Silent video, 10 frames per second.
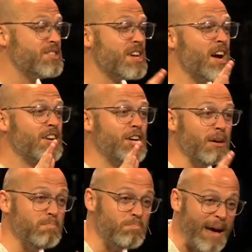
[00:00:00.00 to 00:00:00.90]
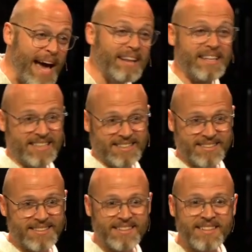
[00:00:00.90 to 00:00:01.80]
was
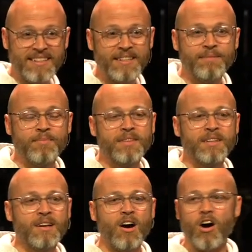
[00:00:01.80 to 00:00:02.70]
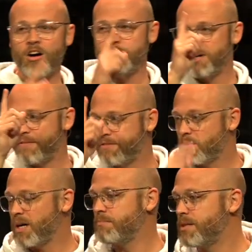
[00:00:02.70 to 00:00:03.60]
compelling, all but
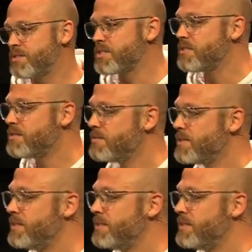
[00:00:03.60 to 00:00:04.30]
for one person,